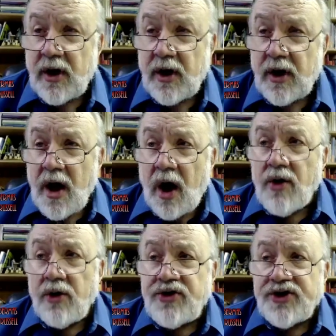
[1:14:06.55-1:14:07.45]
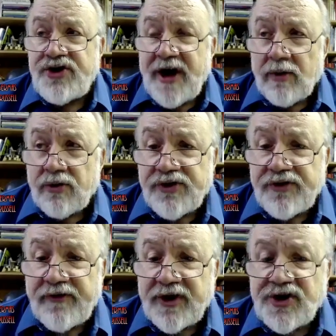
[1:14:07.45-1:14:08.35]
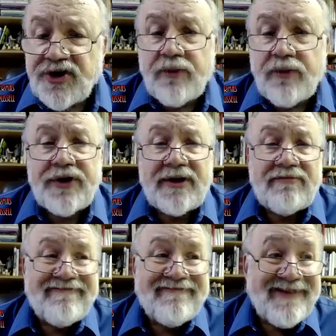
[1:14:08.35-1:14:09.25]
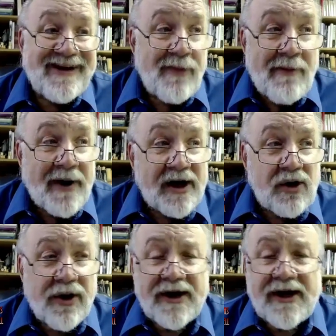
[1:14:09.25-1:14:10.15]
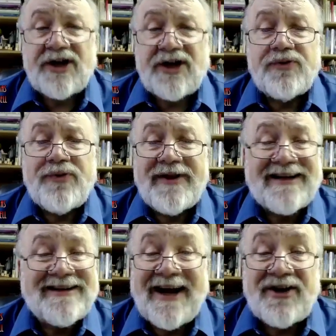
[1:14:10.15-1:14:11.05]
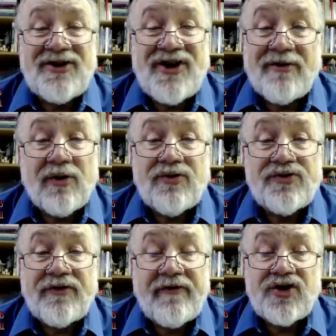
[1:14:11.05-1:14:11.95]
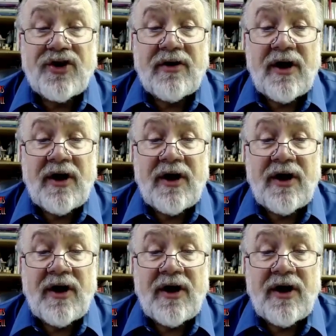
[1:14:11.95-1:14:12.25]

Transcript: Oh, no, just general crucifixion. Well, then you might want to go to the Gospels, but that's not general crucifixion.